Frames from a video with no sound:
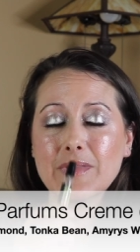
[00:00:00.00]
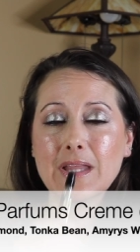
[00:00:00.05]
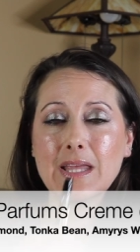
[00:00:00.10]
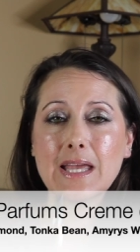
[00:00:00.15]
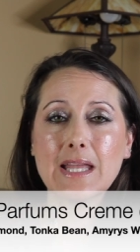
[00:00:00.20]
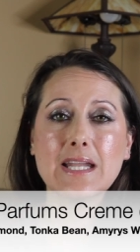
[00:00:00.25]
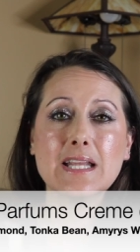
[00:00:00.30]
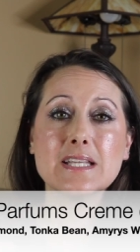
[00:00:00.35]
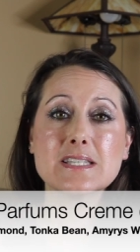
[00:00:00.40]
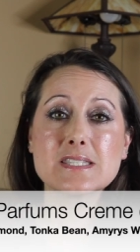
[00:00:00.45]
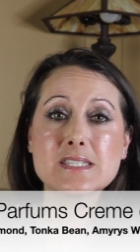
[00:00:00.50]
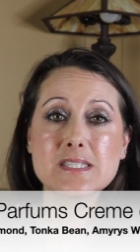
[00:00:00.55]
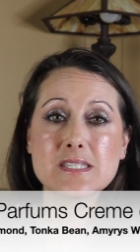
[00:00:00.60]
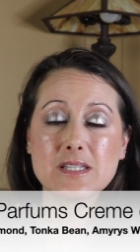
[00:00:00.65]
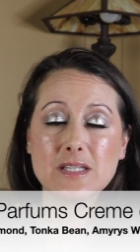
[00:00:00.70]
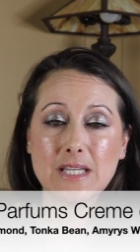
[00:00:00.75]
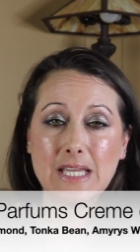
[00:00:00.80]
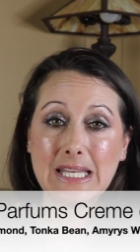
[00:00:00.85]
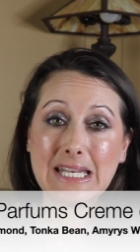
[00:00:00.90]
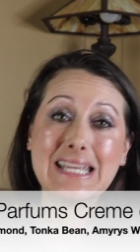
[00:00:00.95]
And
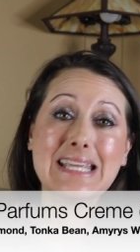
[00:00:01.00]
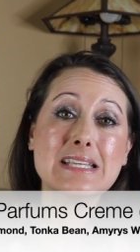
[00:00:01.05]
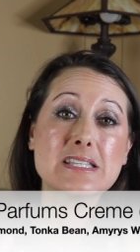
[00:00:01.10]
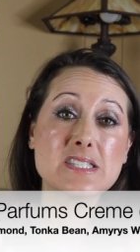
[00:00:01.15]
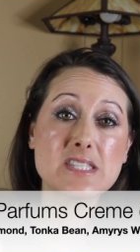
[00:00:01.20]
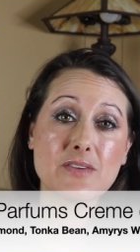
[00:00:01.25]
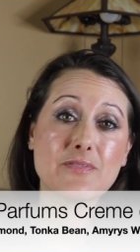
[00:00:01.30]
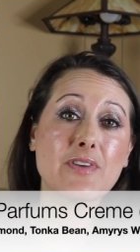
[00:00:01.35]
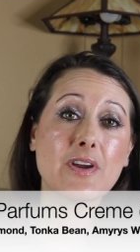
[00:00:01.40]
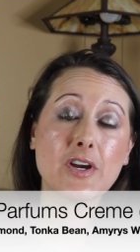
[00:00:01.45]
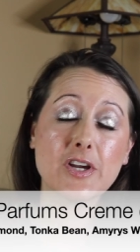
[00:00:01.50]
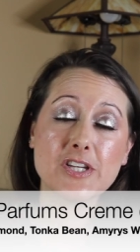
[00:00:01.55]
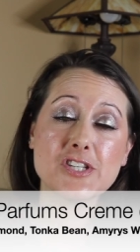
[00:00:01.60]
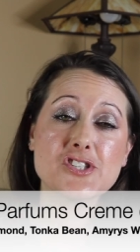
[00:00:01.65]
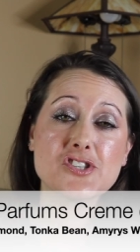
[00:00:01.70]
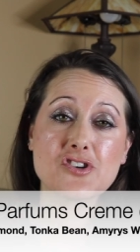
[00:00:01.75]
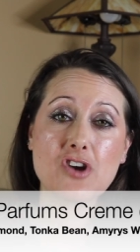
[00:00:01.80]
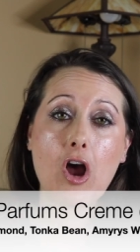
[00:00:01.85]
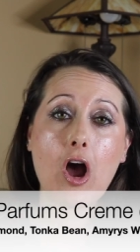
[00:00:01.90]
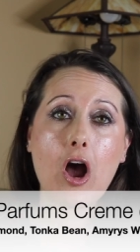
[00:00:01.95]
it's, it is a very
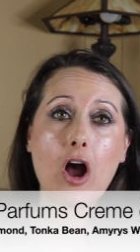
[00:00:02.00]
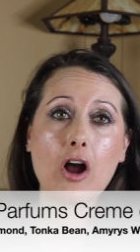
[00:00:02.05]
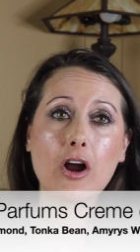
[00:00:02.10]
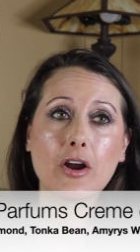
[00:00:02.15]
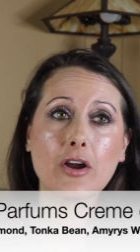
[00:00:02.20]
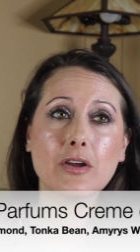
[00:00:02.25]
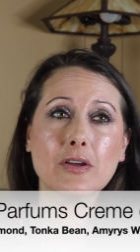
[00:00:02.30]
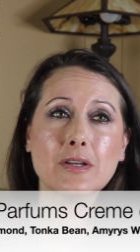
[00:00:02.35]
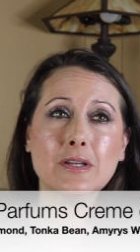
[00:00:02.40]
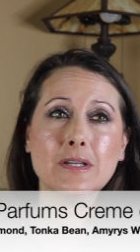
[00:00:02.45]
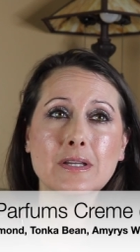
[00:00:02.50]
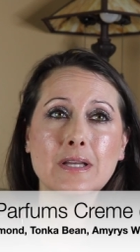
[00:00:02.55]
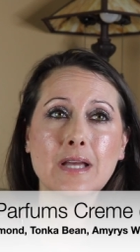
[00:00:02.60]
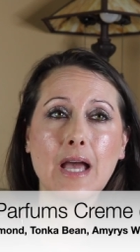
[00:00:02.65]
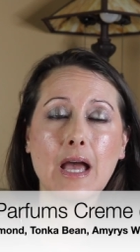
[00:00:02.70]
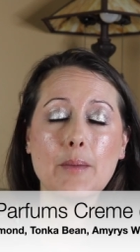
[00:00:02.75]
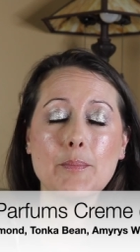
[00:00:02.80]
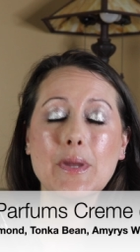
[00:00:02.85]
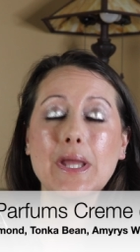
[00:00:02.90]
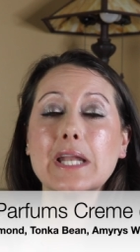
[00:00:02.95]
strong,
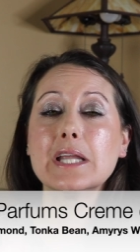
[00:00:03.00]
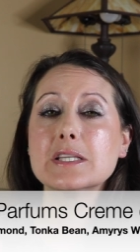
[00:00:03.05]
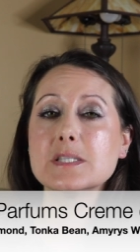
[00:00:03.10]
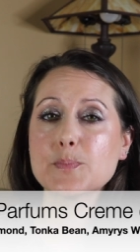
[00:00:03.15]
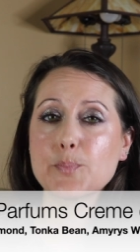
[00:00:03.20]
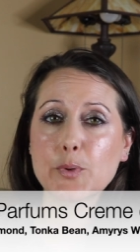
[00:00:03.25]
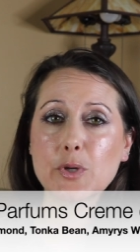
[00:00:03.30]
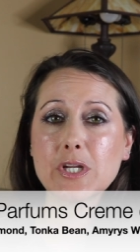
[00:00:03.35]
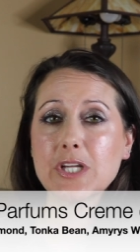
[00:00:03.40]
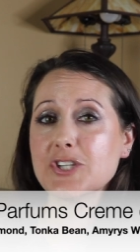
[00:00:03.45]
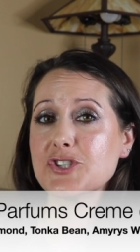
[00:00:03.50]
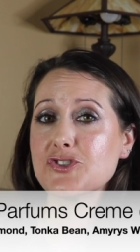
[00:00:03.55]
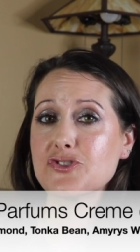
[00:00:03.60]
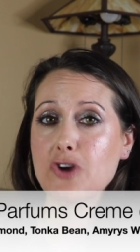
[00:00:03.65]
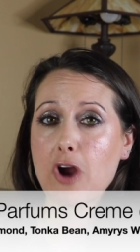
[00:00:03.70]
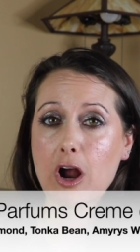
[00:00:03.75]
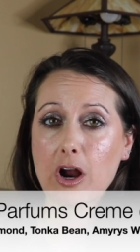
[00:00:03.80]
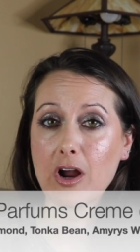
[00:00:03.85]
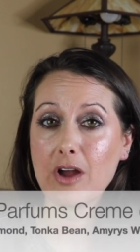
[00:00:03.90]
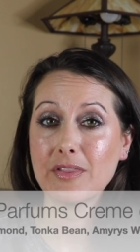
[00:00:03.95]
um, it is pretty
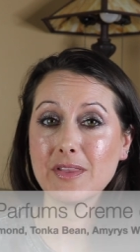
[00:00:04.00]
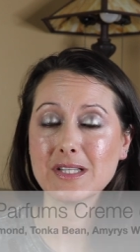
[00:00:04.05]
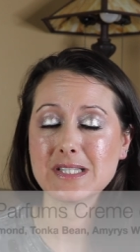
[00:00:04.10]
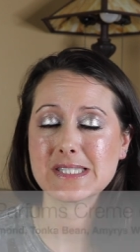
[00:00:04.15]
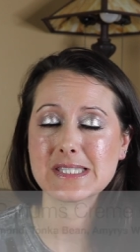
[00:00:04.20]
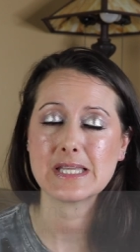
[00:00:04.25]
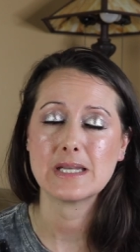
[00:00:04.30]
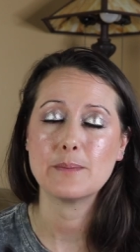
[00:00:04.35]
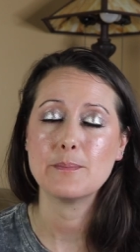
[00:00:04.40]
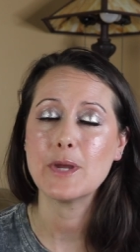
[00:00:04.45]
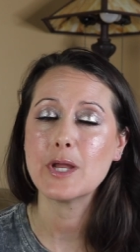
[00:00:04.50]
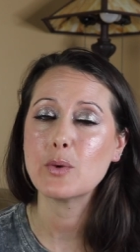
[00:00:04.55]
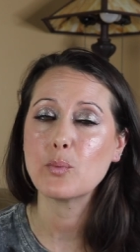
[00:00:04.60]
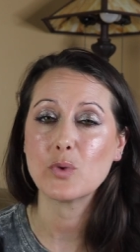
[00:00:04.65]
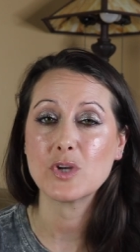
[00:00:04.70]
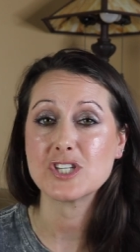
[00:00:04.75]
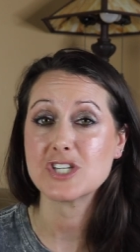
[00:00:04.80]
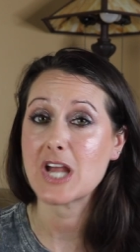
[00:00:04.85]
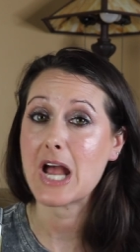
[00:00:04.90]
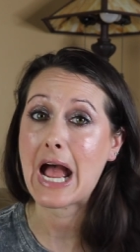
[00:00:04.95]
strong on the cinnamon,
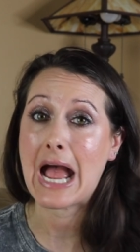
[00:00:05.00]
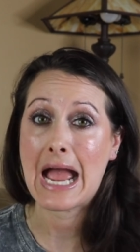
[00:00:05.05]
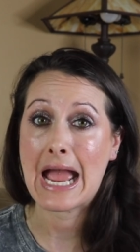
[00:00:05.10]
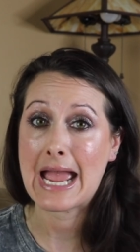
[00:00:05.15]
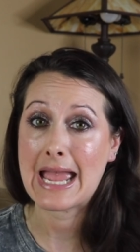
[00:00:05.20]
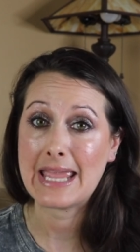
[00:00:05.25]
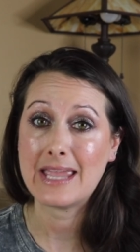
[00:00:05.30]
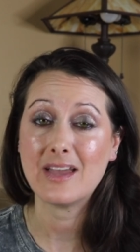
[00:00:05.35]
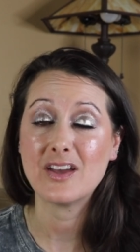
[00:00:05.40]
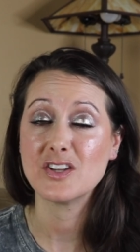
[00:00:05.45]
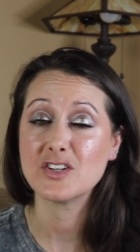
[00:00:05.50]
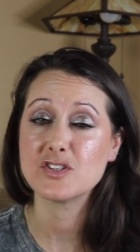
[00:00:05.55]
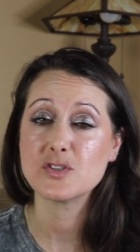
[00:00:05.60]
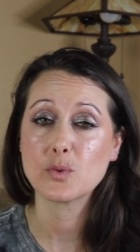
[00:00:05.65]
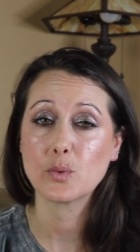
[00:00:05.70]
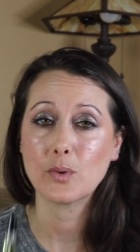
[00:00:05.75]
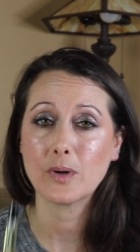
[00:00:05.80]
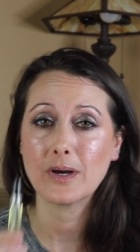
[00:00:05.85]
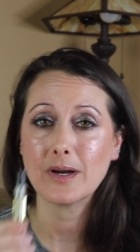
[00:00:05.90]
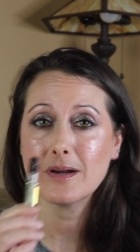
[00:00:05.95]
which I
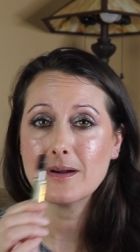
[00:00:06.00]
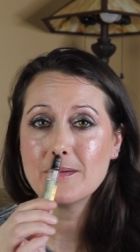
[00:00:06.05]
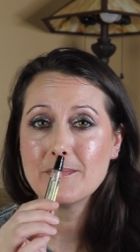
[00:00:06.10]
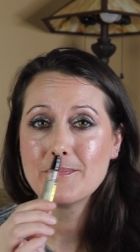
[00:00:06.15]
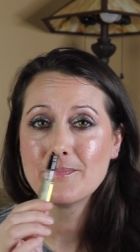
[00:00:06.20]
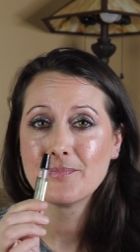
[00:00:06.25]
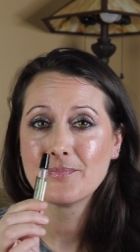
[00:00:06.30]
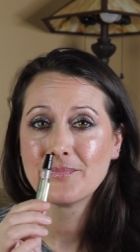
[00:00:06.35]
adore.